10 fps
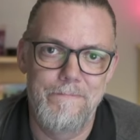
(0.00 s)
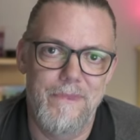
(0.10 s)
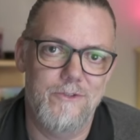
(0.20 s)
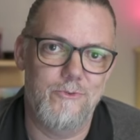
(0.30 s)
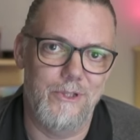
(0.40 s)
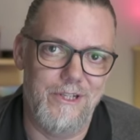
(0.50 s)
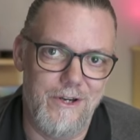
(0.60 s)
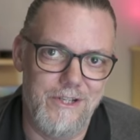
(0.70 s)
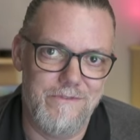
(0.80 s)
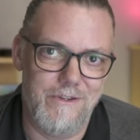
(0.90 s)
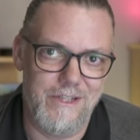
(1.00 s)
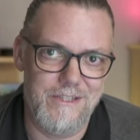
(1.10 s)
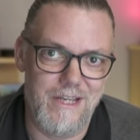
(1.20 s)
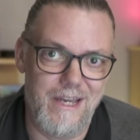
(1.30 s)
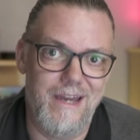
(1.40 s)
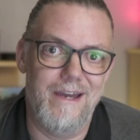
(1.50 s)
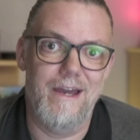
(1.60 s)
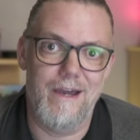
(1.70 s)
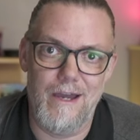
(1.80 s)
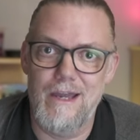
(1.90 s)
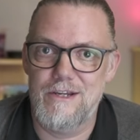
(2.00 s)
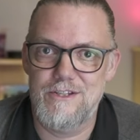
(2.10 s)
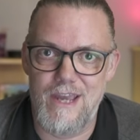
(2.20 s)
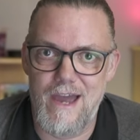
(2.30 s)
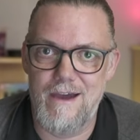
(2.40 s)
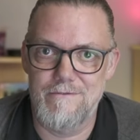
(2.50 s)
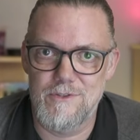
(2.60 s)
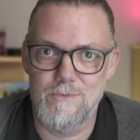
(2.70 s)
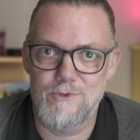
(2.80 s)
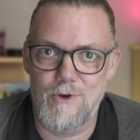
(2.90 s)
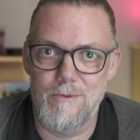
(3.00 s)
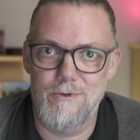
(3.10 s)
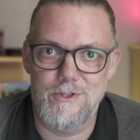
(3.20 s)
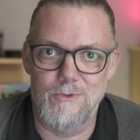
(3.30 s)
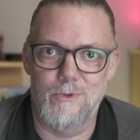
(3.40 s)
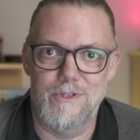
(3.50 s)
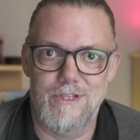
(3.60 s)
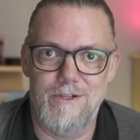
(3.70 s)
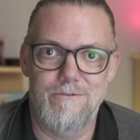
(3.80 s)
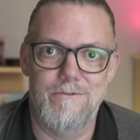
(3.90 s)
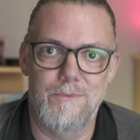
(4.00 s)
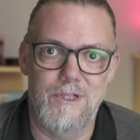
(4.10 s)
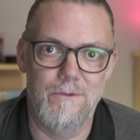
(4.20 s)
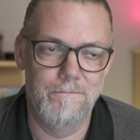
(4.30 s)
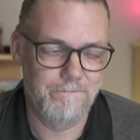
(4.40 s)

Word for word: It's really nice if I can say, hey, I actually have subscribers who want to hear from you.